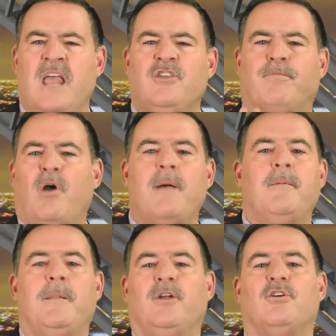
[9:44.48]
you've
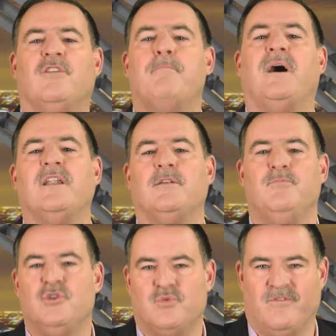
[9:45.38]
probably heard of Putnam
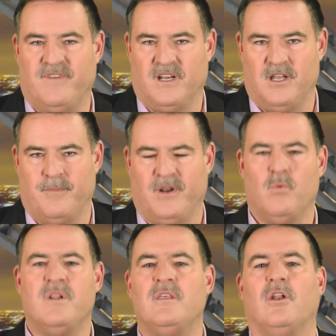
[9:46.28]
Mutual Fund Company,
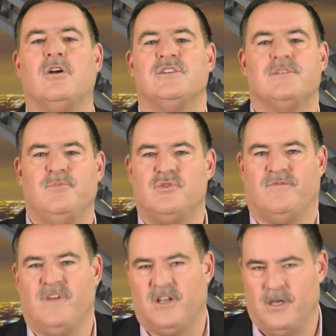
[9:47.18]
one of the largest mutual
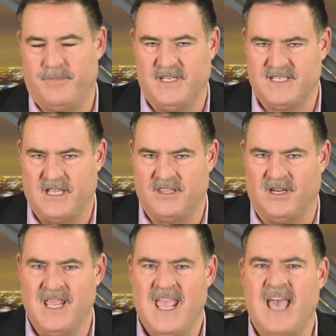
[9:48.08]
fund companies out
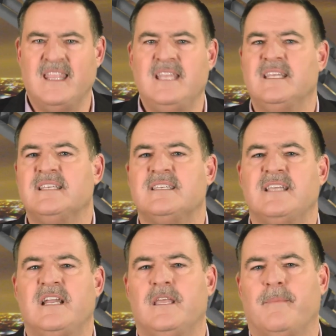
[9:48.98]
there. And they did a
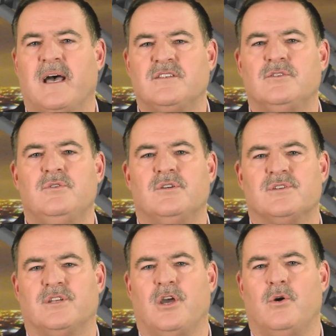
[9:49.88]
study about two
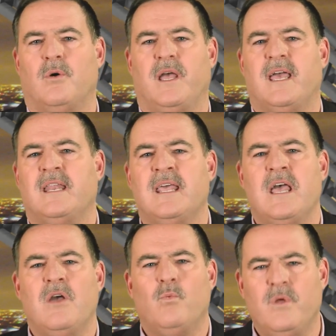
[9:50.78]
years ago, and
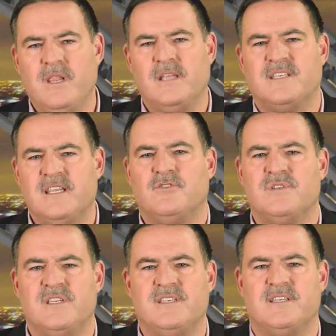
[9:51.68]
it's an
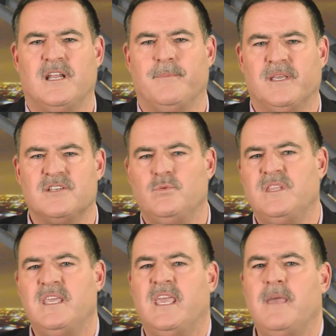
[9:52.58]
interesting study because what
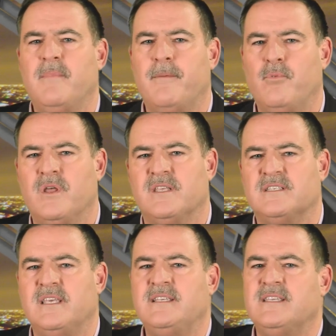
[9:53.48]
they came up with
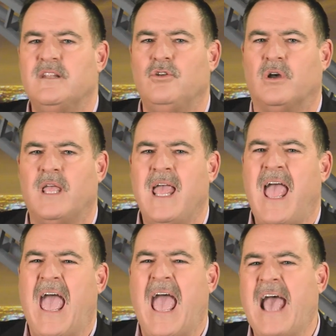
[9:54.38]
is they said, look,
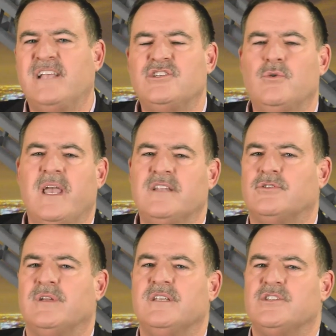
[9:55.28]
as you
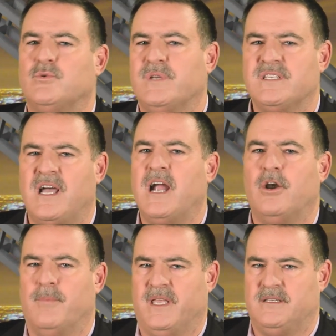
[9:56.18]
enter into
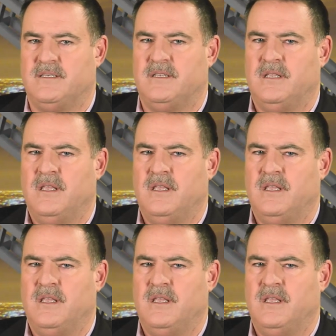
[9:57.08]
retirement,